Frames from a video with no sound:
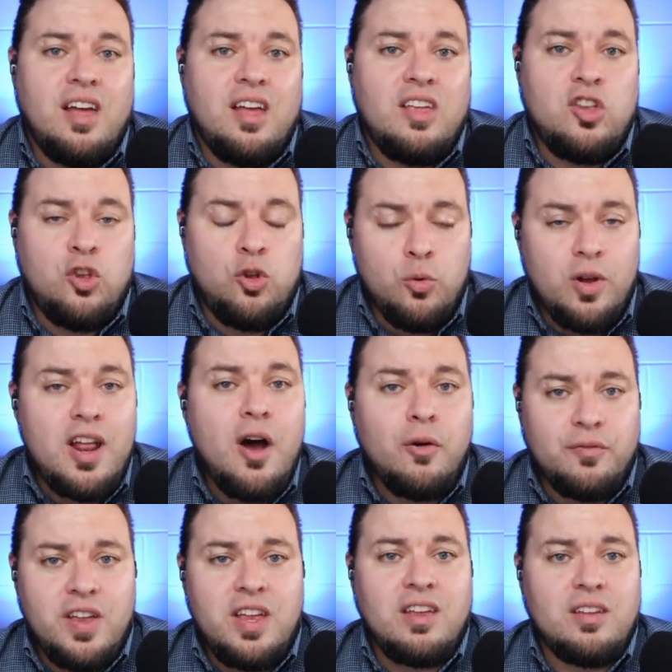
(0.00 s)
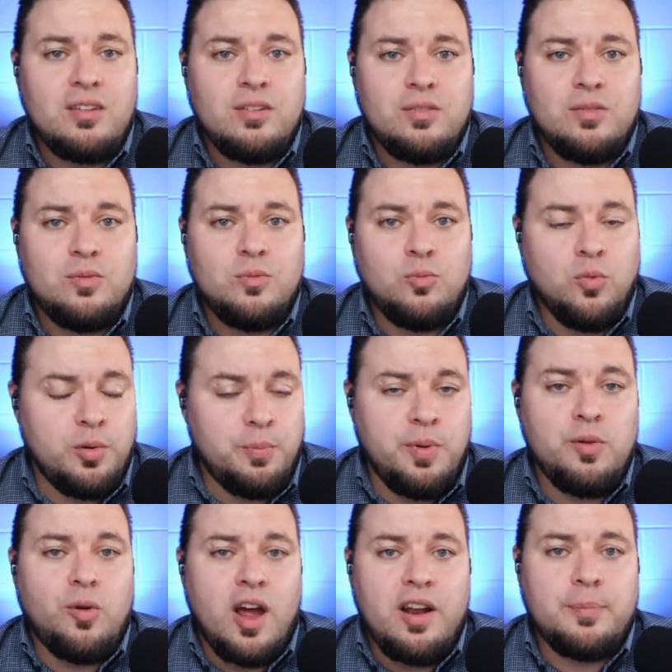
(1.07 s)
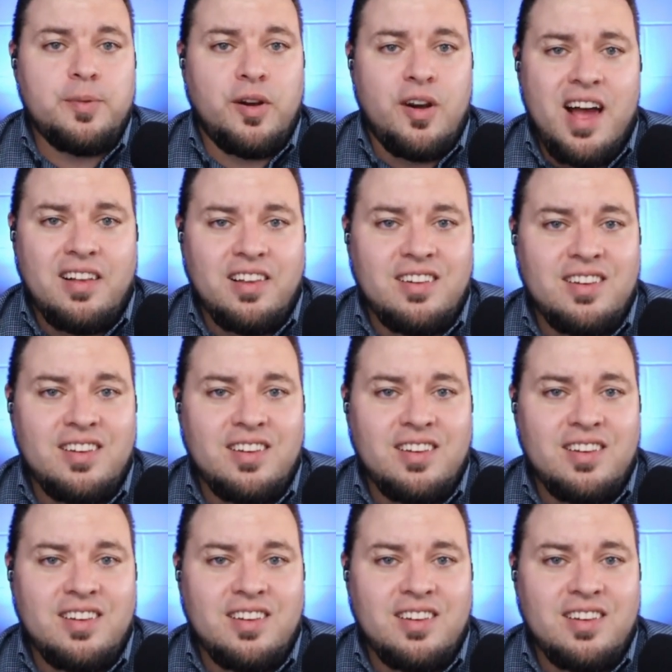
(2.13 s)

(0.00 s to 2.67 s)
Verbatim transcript: UNLV would be right up their alley.